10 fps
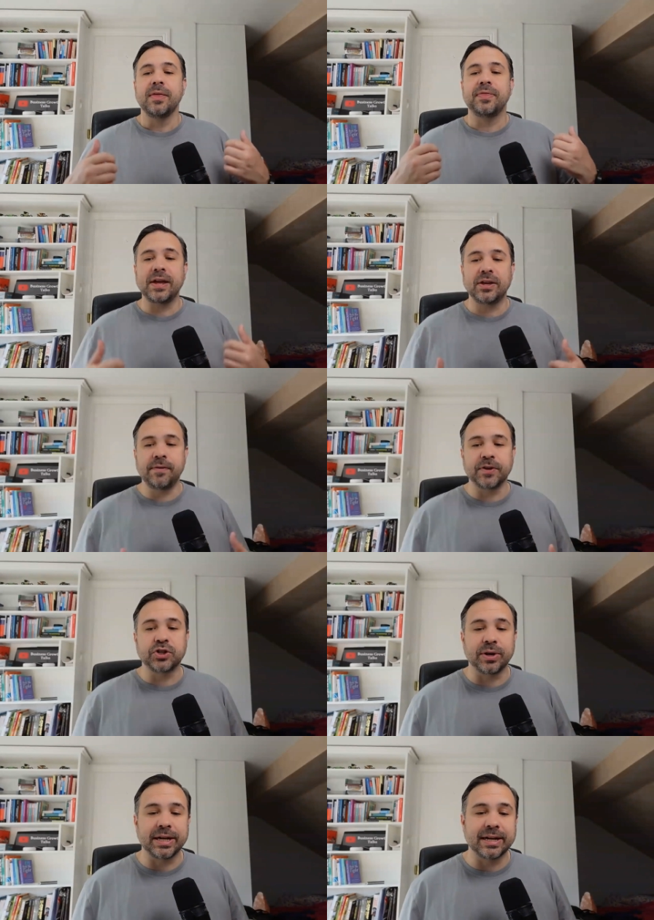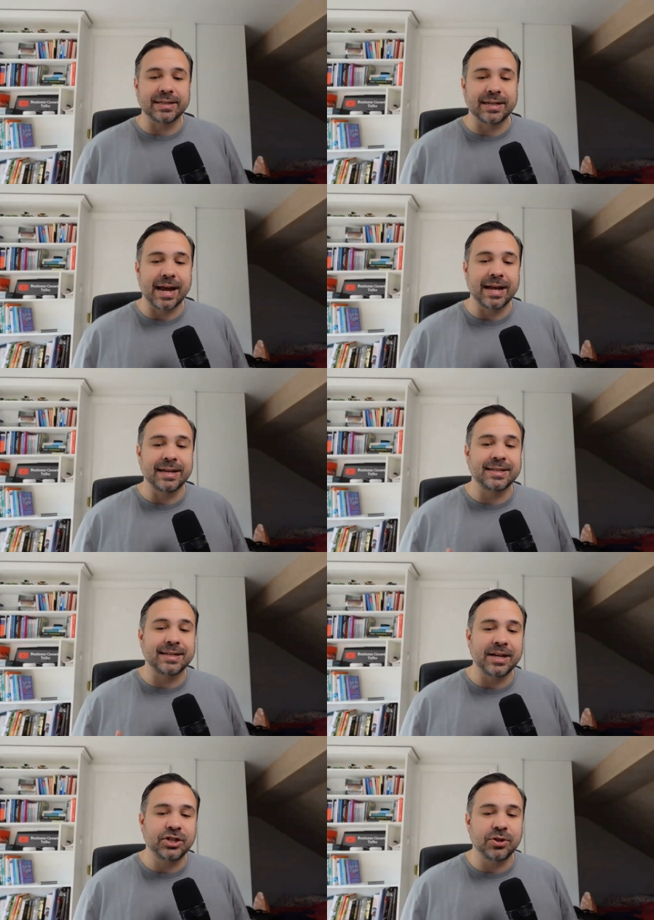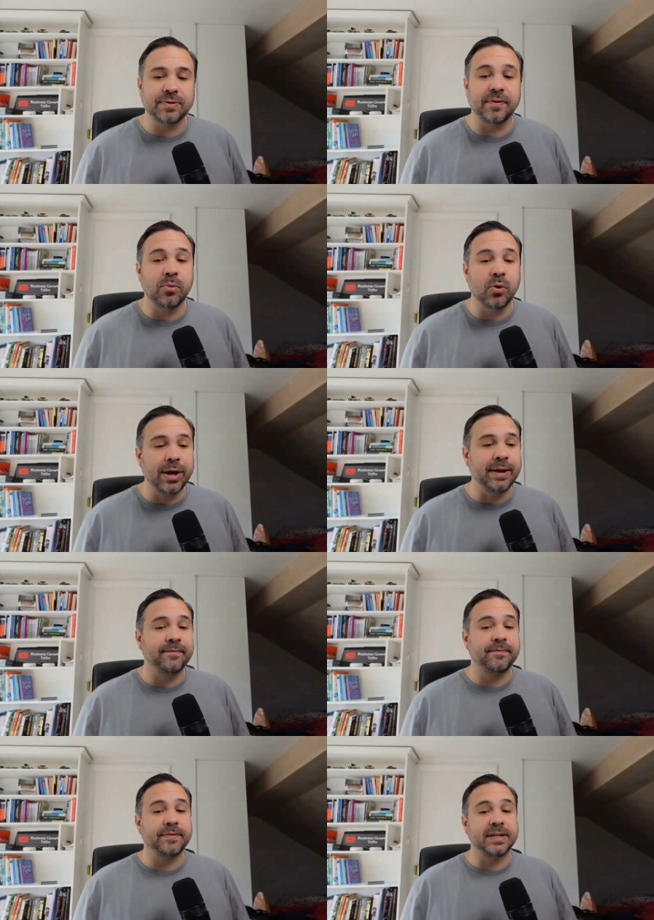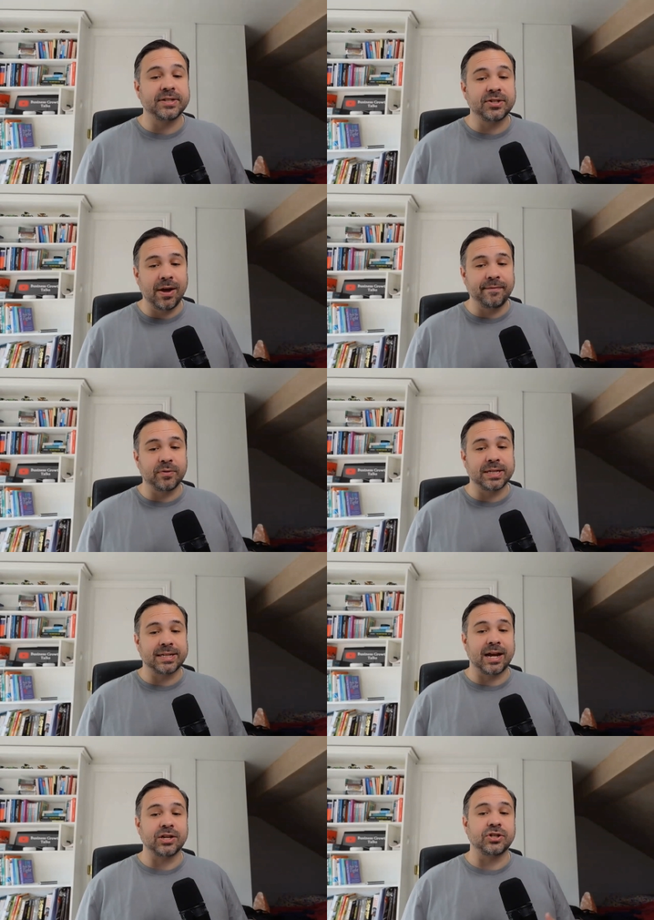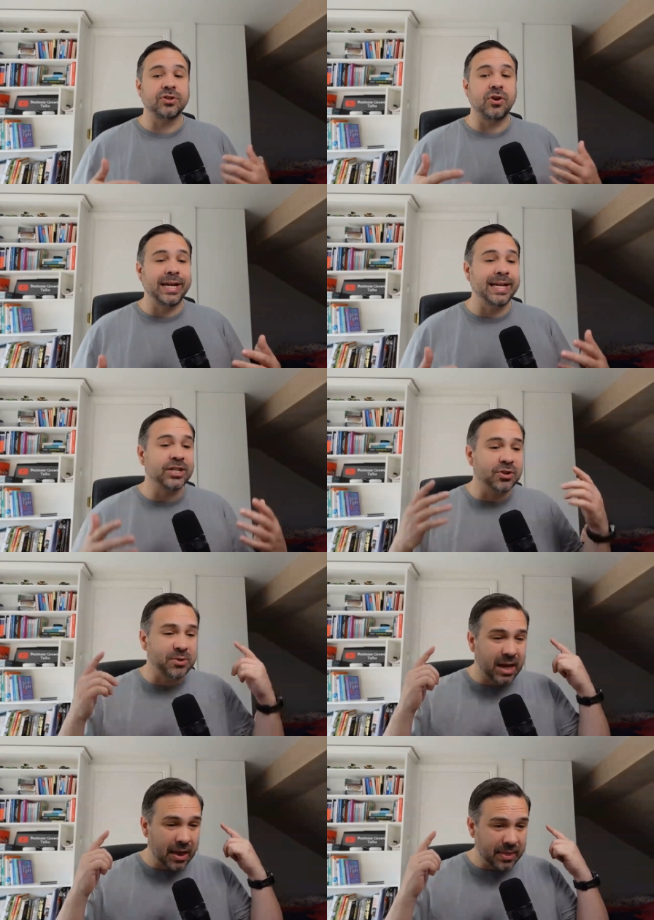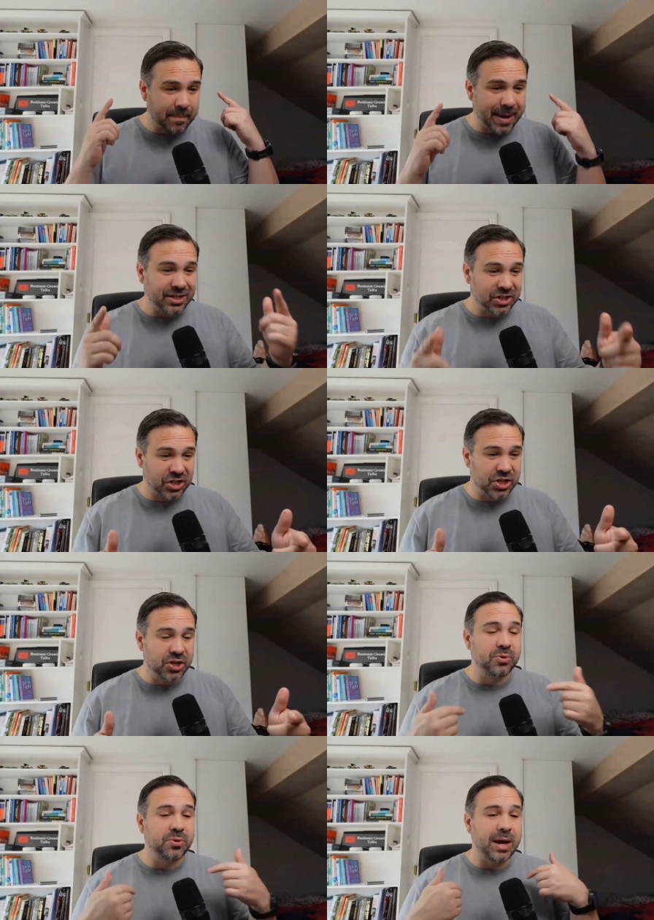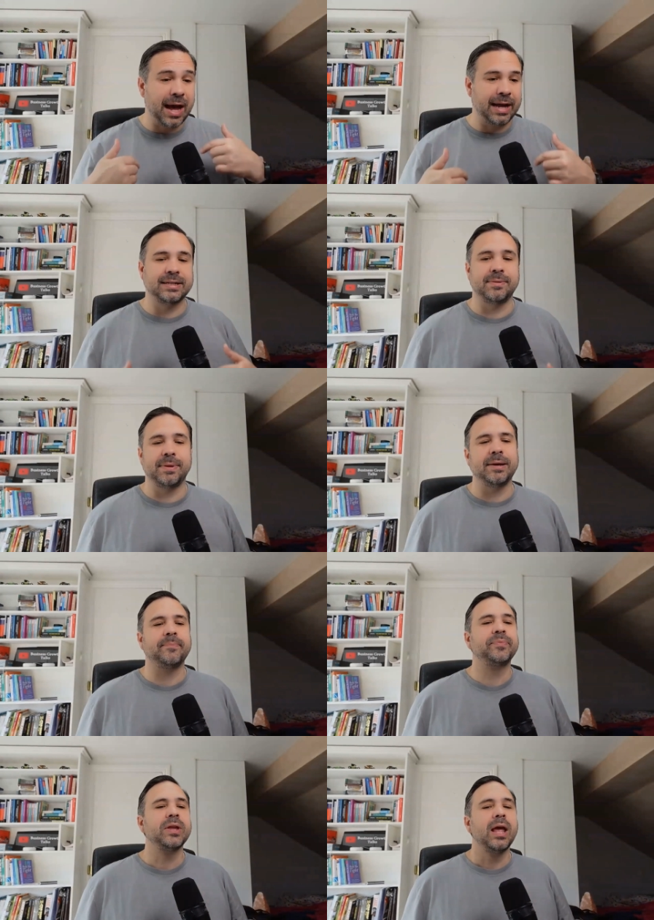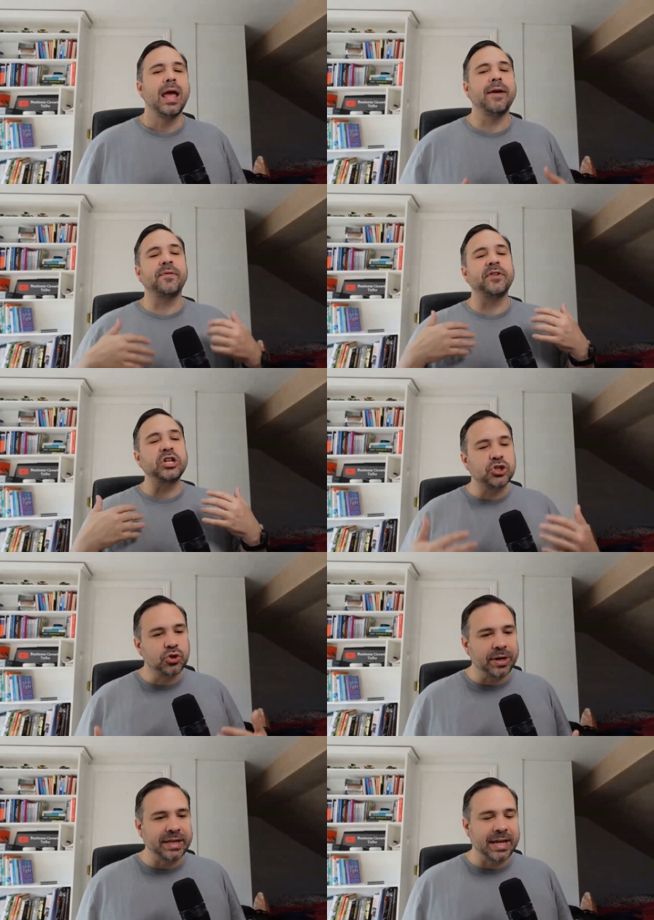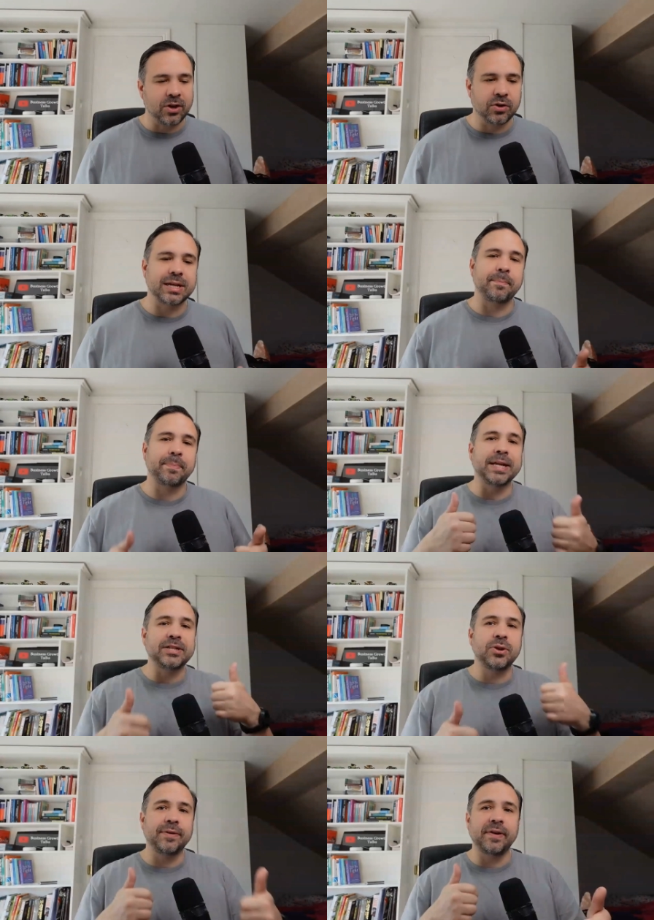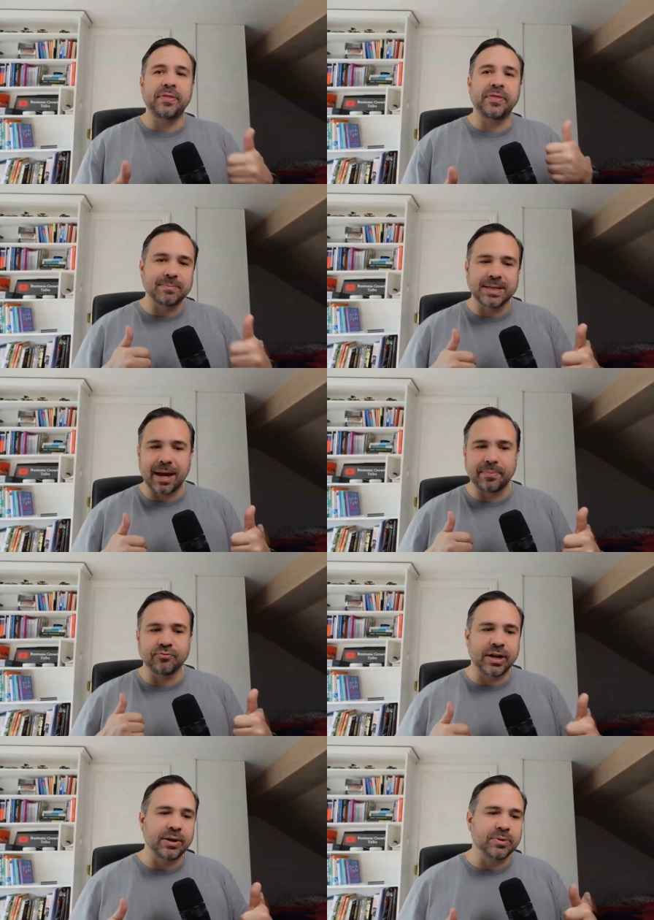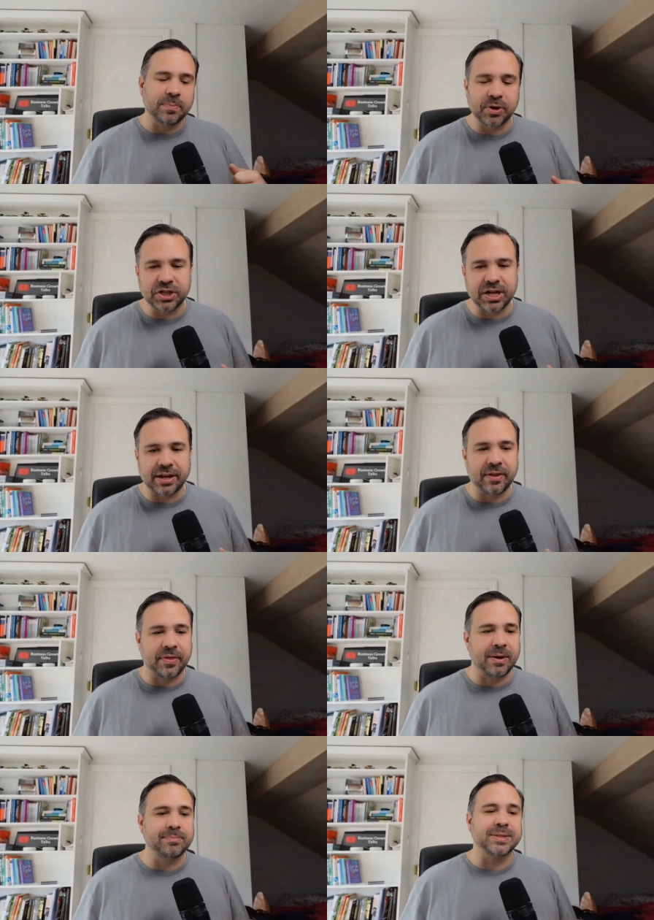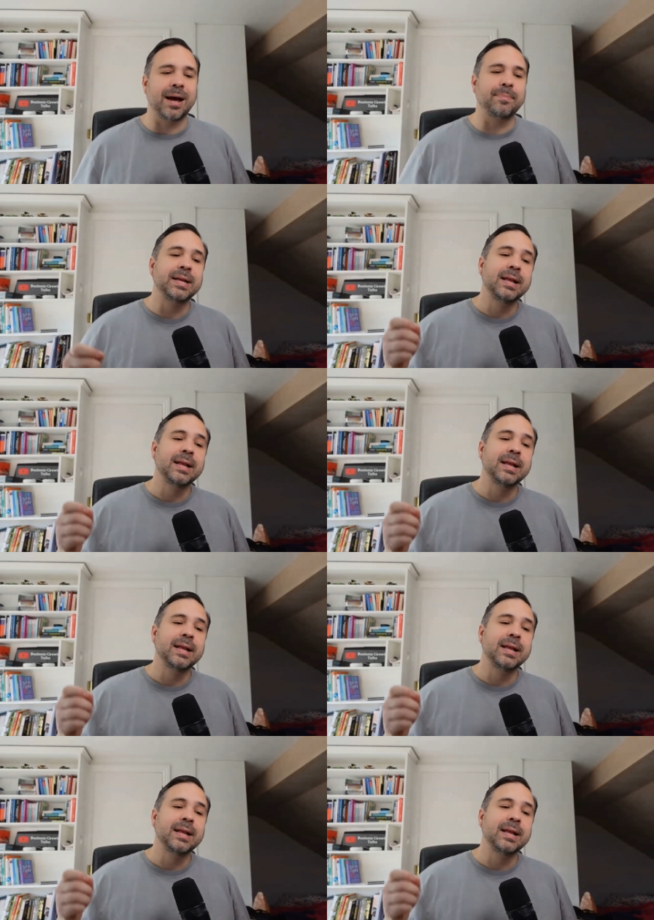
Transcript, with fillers: Thank you for joining us today, and stay tuned for more inf- insightful discussions on issues that matter to you and to me. If you've enjoyed that content, please do give it a thumbs up. Really would appreciate the thumbs up.